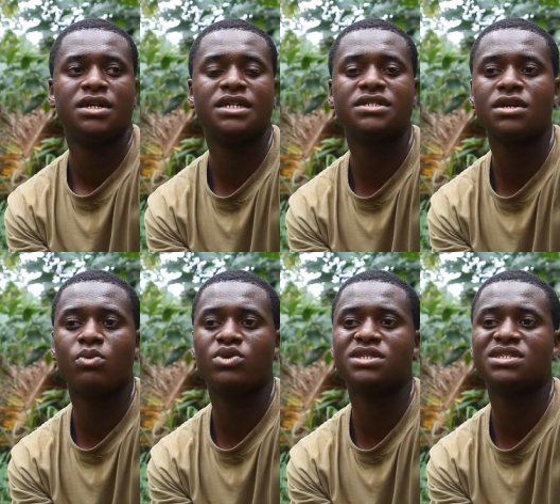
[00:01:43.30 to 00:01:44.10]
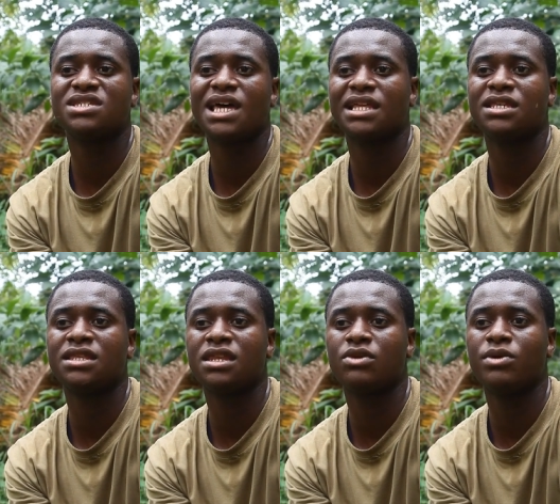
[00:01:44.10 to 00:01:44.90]
in some way in society
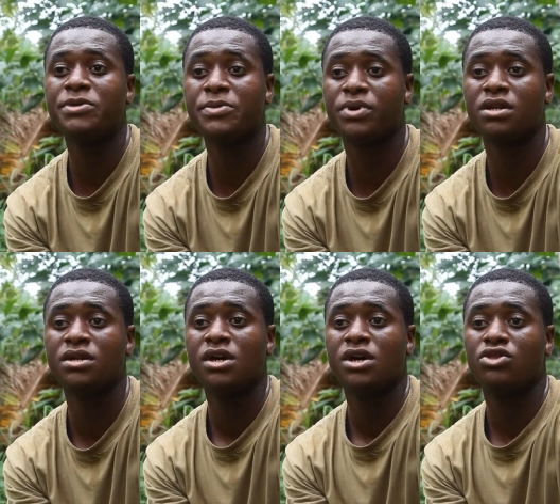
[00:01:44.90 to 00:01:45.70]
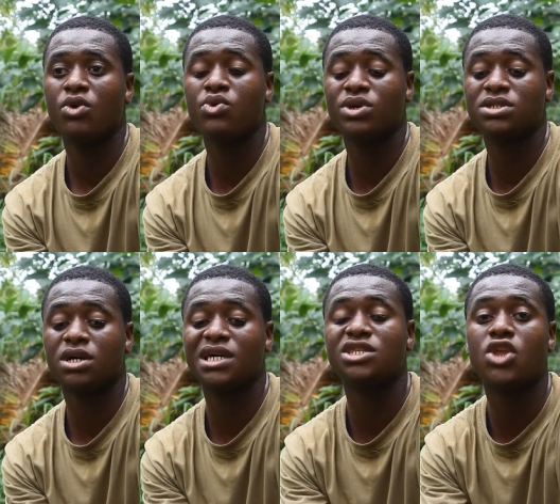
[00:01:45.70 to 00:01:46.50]
today with people now we was
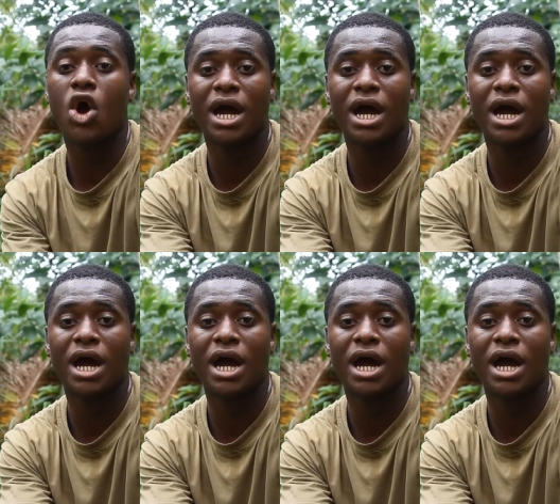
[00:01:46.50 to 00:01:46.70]
looking down